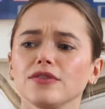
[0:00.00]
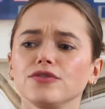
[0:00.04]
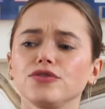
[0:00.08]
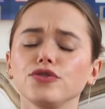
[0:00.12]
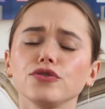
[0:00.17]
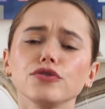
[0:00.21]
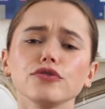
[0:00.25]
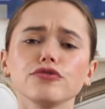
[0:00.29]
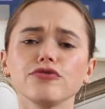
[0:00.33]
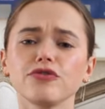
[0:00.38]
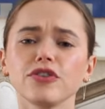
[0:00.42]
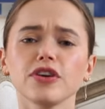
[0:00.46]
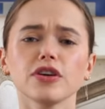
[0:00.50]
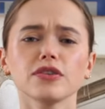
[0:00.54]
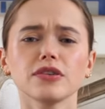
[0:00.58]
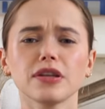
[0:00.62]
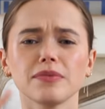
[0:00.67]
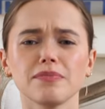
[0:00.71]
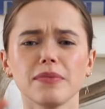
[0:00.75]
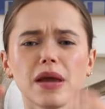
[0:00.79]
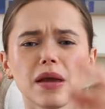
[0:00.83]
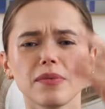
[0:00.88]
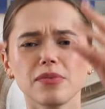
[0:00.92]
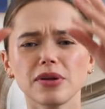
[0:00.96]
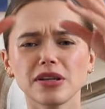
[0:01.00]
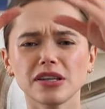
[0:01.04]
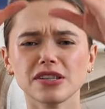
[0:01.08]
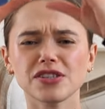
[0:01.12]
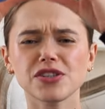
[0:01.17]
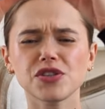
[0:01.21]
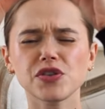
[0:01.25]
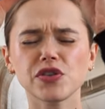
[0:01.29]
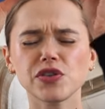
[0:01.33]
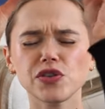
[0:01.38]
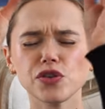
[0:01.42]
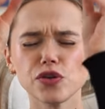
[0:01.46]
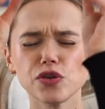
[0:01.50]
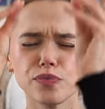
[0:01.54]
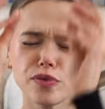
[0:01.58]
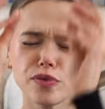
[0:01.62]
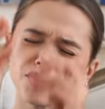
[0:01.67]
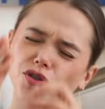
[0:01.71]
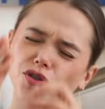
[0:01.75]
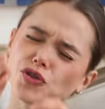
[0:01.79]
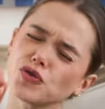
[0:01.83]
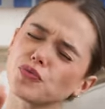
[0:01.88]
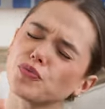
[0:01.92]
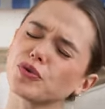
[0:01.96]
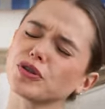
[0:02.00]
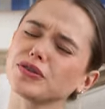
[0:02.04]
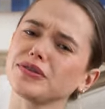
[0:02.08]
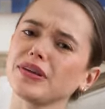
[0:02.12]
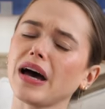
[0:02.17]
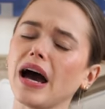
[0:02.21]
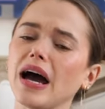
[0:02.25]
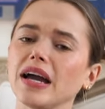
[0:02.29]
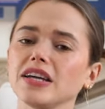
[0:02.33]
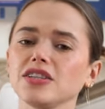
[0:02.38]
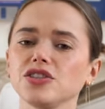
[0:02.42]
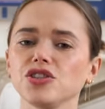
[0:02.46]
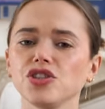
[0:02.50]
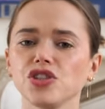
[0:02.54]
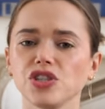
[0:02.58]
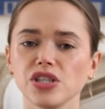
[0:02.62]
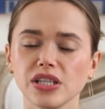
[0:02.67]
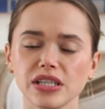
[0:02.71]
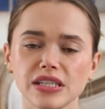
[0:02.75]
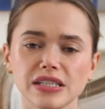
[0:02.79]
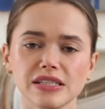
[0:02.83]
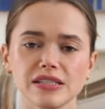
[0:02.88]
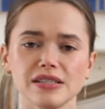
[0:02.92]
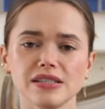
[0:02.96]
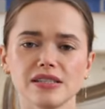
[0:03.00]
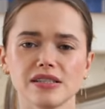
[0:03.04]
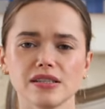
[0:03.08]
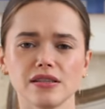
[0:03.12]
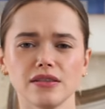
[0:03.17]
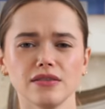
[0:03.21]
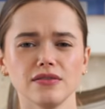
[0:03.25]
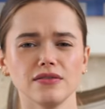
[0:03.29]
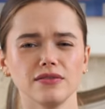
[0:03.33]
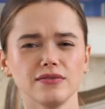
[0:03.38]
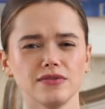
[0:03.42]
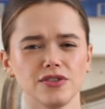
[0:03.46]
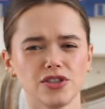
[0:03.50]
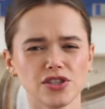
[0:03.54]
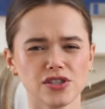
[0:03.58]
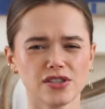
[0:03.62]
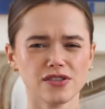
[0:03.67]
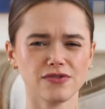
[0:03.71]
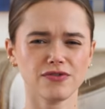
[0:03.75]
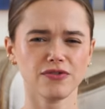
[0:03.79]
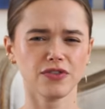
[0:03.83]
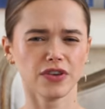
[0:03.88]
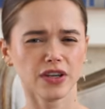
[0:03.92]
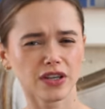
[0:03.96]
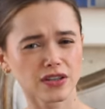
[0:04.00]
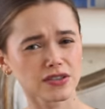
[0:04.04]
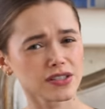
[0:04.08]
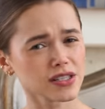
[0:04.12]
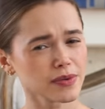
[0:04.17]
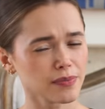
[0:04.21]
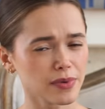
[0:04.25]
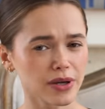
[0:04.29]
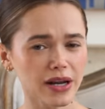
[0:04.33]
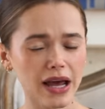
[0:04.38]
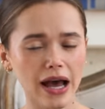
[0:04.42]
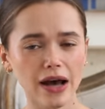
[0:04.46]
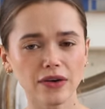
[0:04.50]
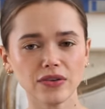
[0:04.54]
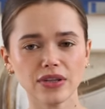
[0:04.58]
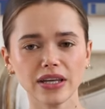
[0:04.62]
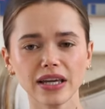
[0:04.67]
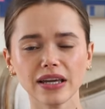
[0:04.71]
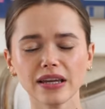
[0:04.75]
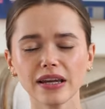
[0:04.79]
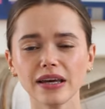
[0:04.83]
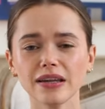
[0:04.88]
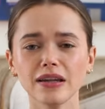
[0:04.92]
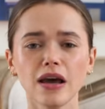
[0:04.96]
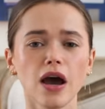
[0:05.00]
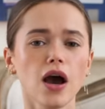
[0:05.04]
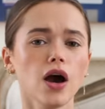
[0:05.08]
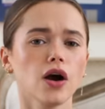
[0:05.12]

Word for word: do feel that maybe the super super tight jeans just feels a bit outdated,